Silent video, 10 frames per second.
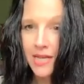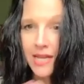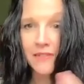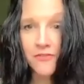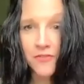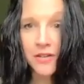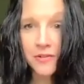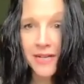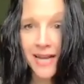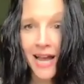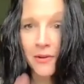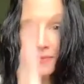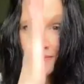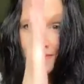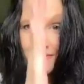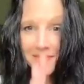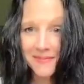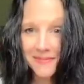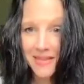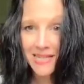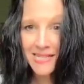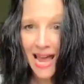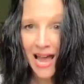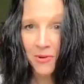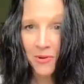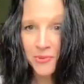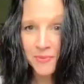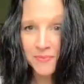and figuring out it's now.